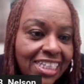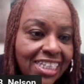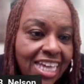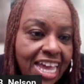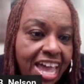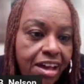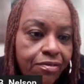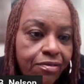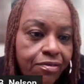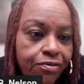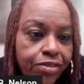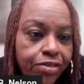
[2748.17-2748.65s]

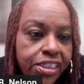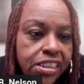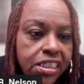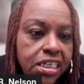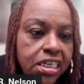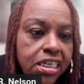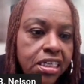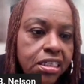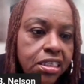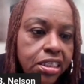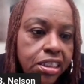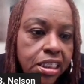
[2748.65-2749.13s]
have
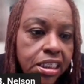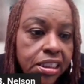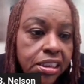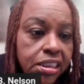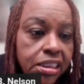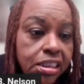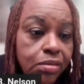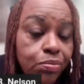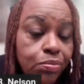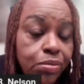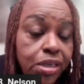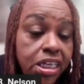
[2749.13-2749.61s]

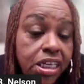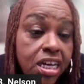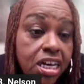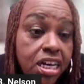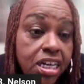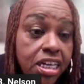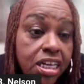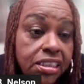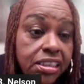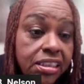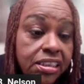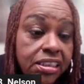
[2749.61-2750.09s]
resilience,
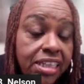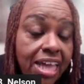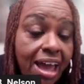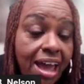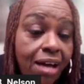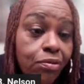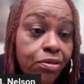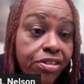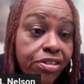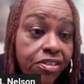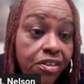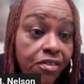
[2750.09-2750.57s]
because that
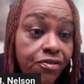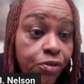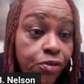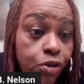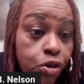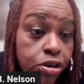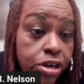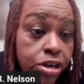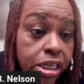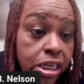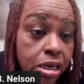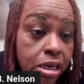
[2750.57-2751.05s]
was a
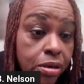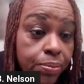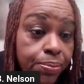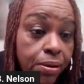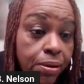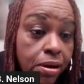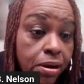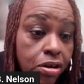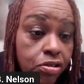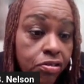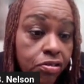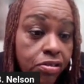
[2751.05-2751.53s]
4-year
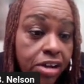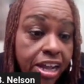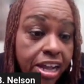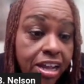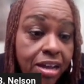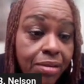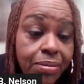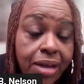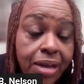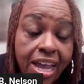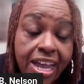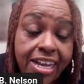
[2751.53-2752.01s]

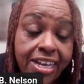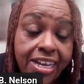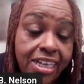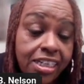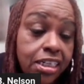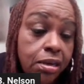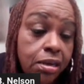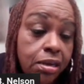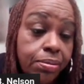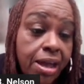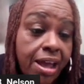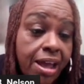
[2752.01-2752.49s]
program. I
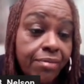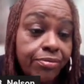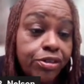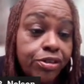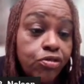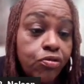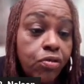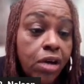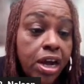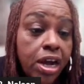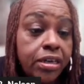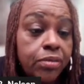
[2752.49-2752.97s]
ended up having to
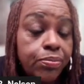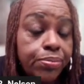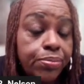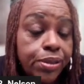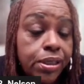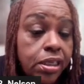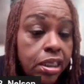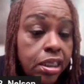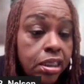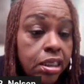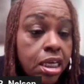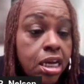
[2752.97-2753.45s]
write a
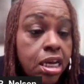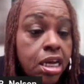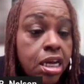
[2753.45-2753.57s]
book.